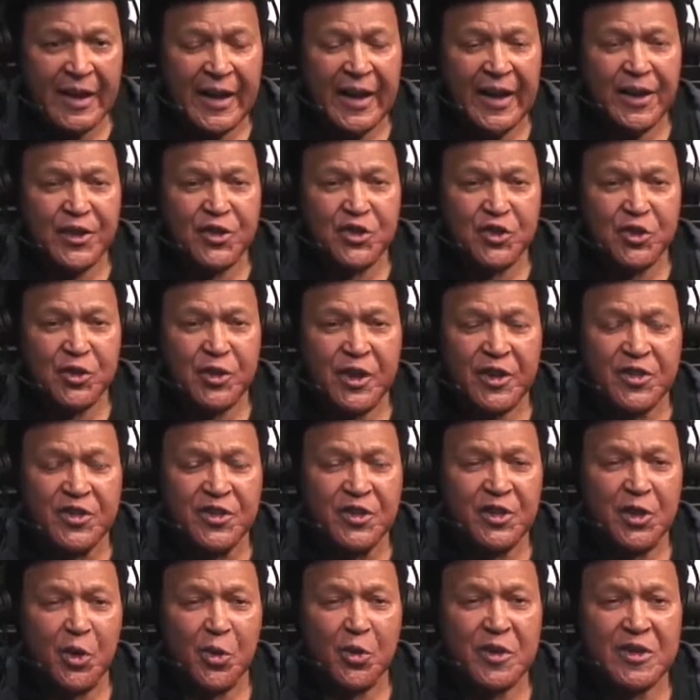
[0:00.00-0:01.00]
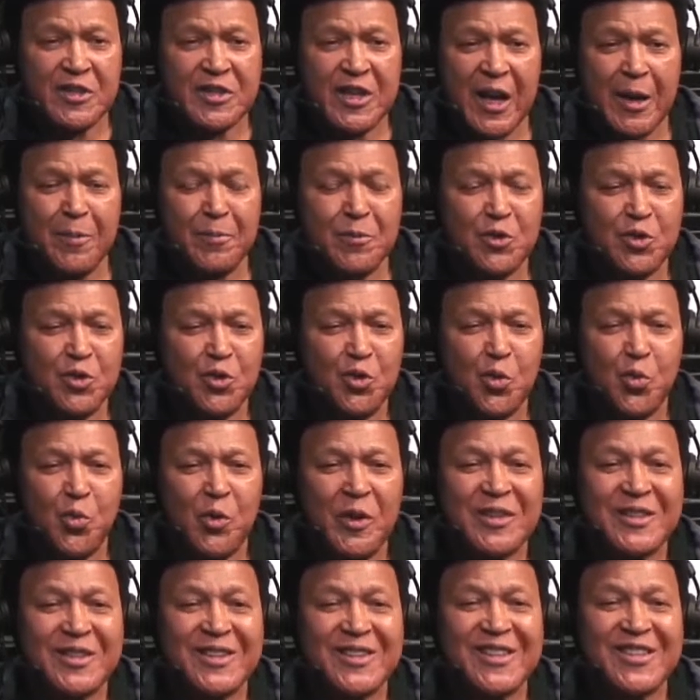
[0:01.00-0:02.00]
And it's the only time Duke
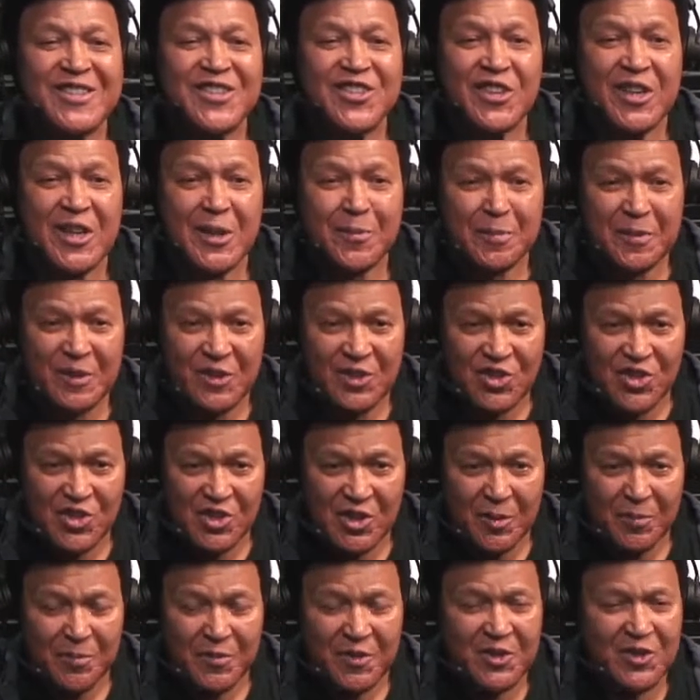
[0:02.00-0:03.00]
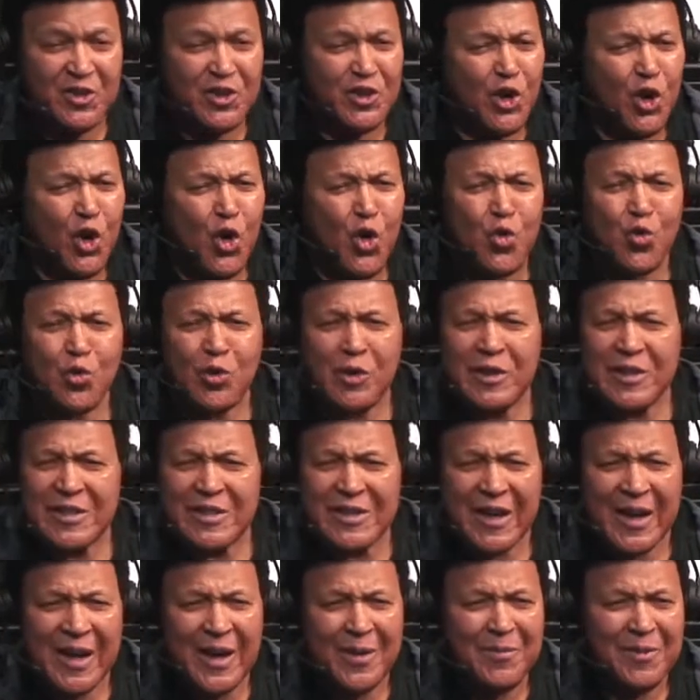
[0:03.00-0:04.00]
went to the championship. It's the only
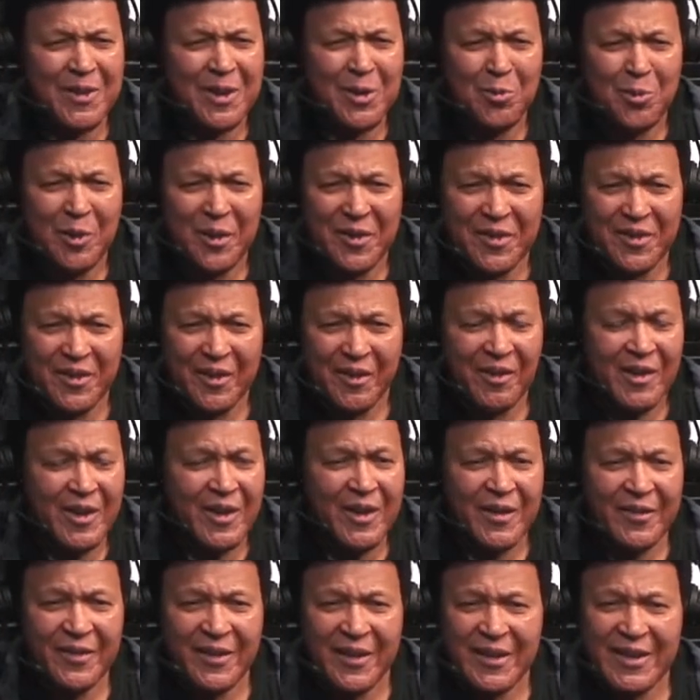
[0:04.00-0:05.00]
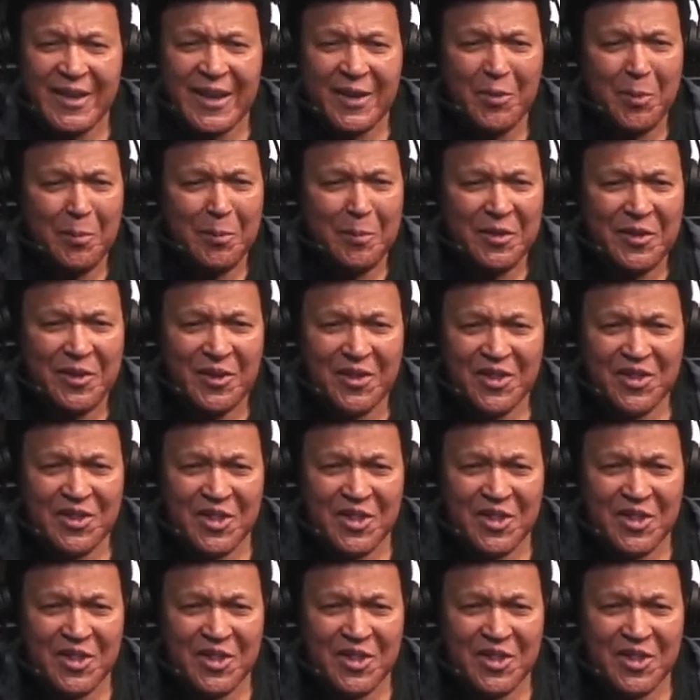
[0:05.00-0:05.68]
time they went there. They'd never been to the